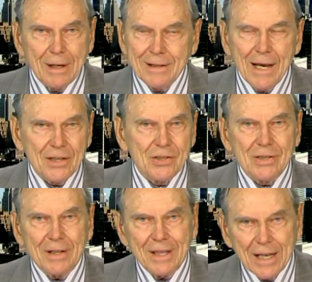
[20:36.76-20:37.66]
yes,
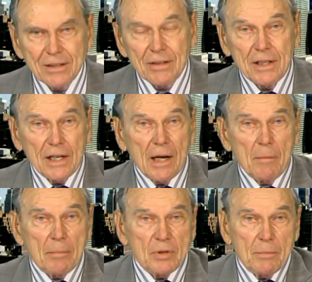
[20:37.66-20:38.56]
at the end of the day, I'm
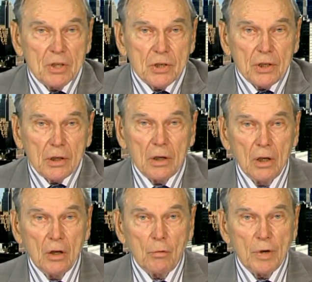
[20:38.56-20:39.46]
optimistic
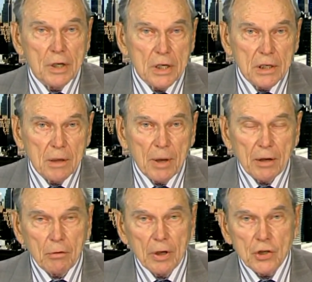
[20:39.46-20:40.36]
we need a
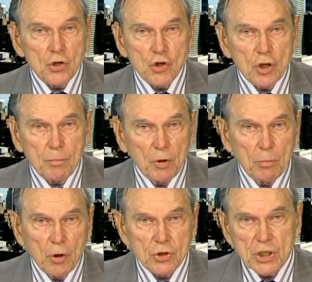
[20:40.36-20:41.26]
better relationship on
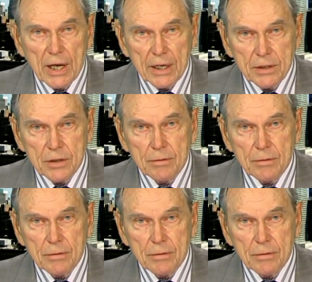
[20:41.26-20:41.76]
both sides.